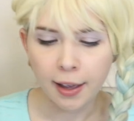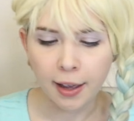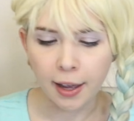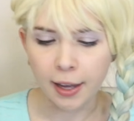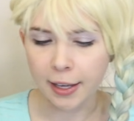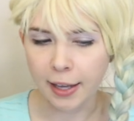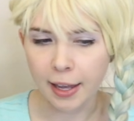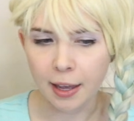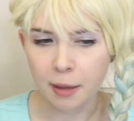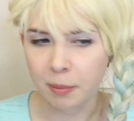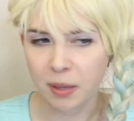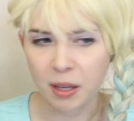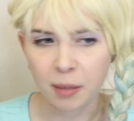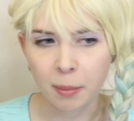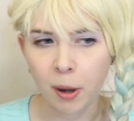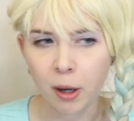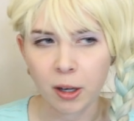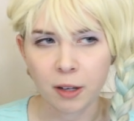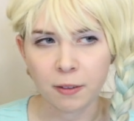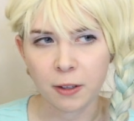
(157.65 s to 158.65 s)
I can't be a
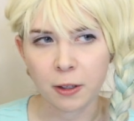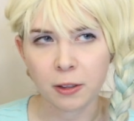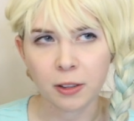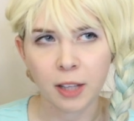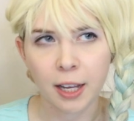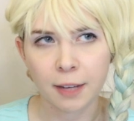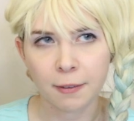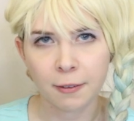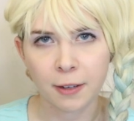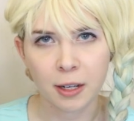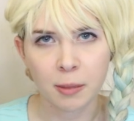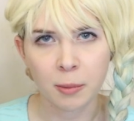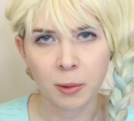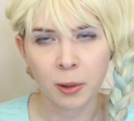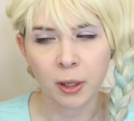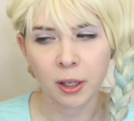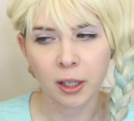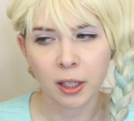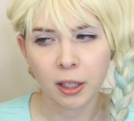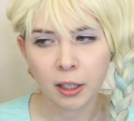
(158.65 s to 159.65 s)
part of your life
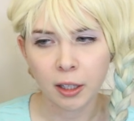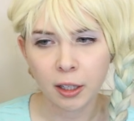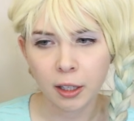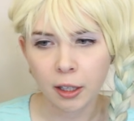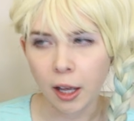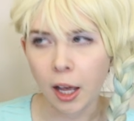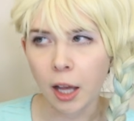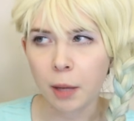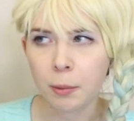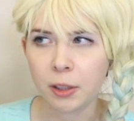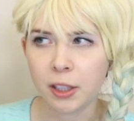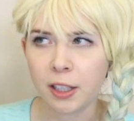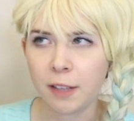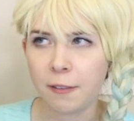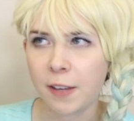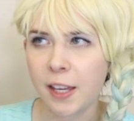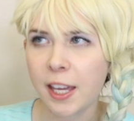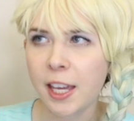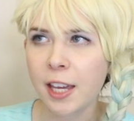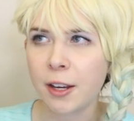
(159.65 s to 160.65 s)
anymore. I will
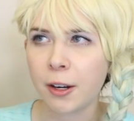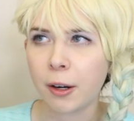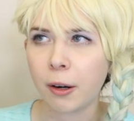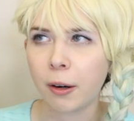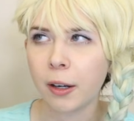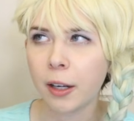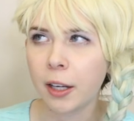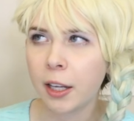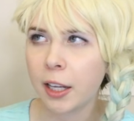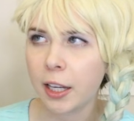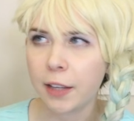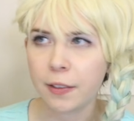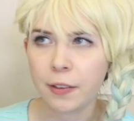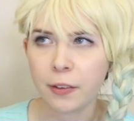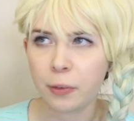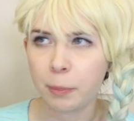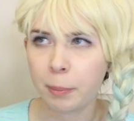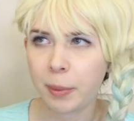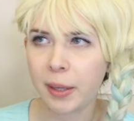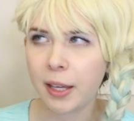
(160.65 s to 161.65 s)
live here, in
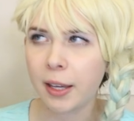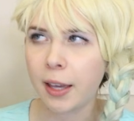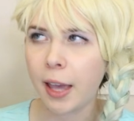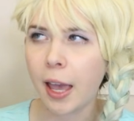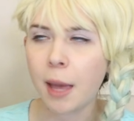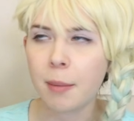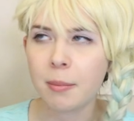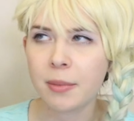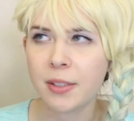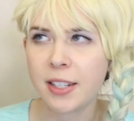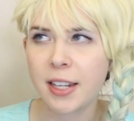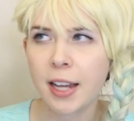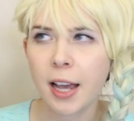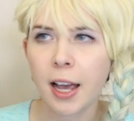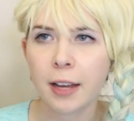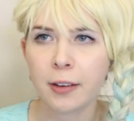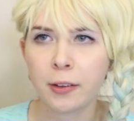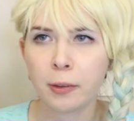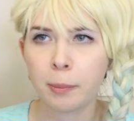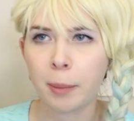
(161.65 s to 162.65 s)
this big empty
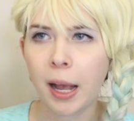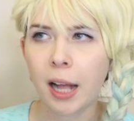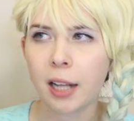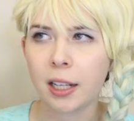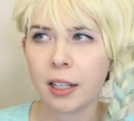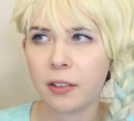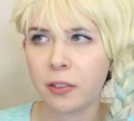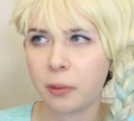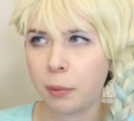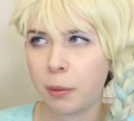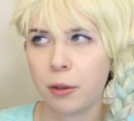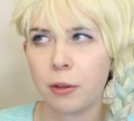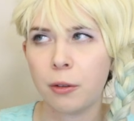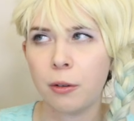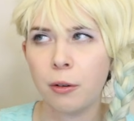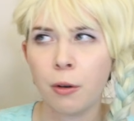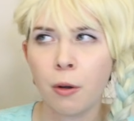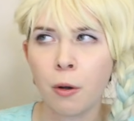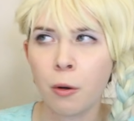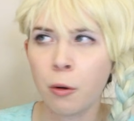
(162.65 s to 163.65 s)
ice palace with
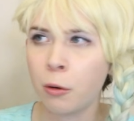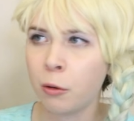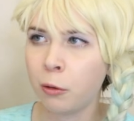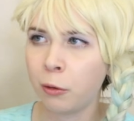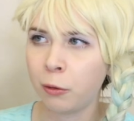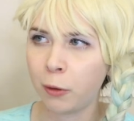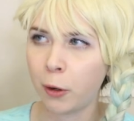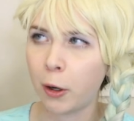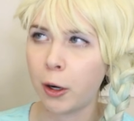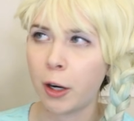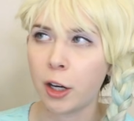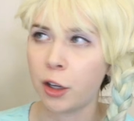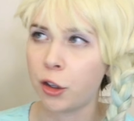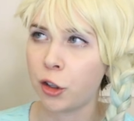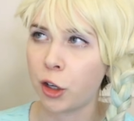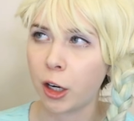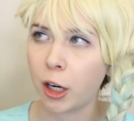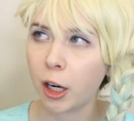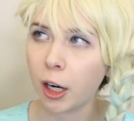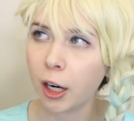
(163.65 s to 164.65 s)
no
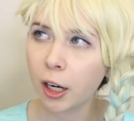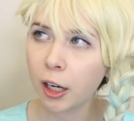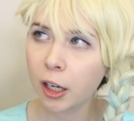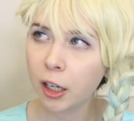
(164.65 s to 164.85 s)
furniture.